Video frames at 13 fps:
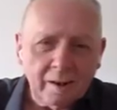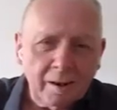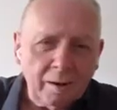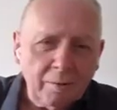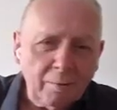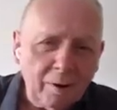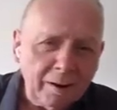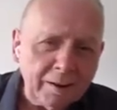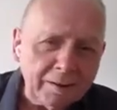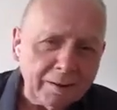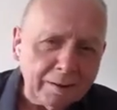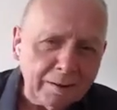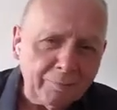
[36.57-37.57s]

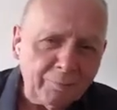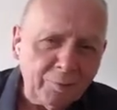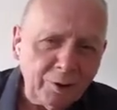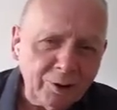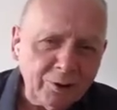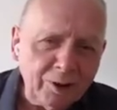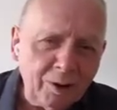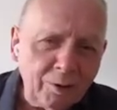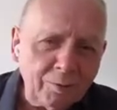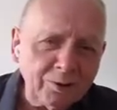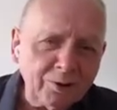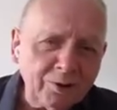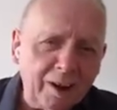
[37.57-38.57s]
Right. The first thing I
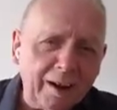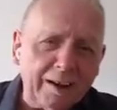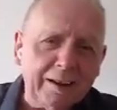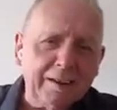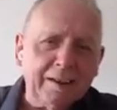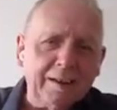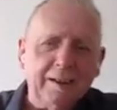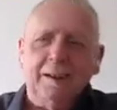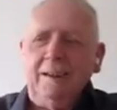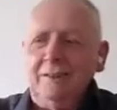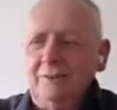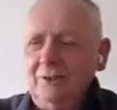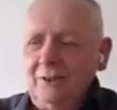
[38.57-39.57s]
want to say
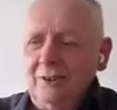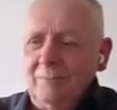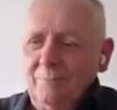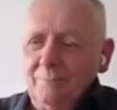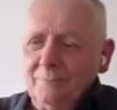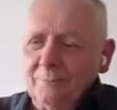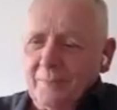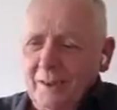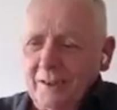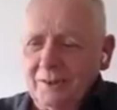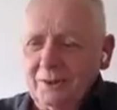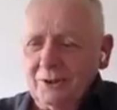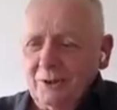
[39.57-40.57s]
is
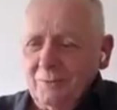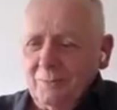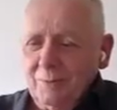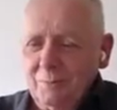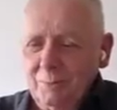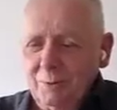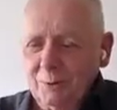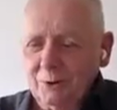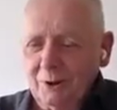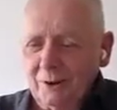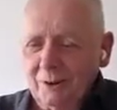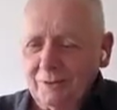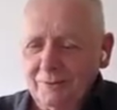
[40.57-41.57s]
don't be put
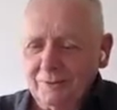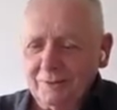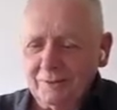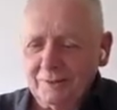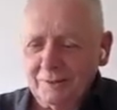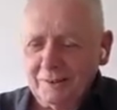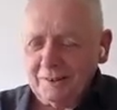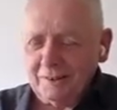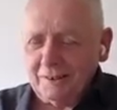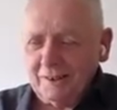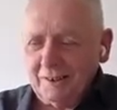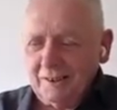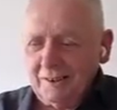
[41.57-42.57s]
off
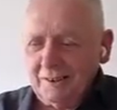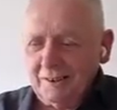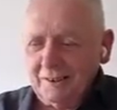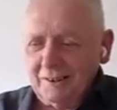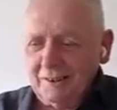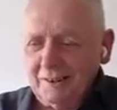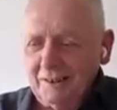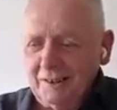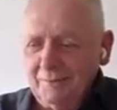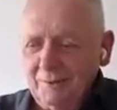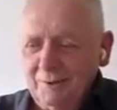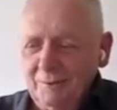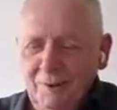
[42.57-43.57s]

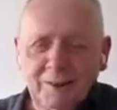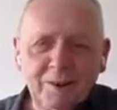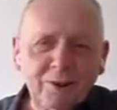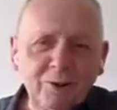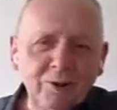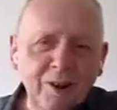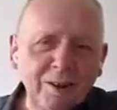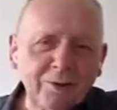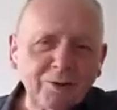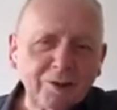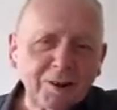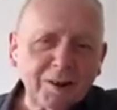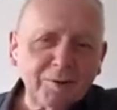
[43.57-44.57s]
if you find it
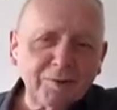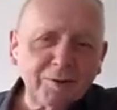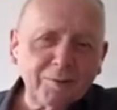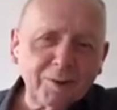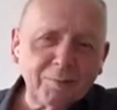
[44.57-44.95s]
challenging, if you find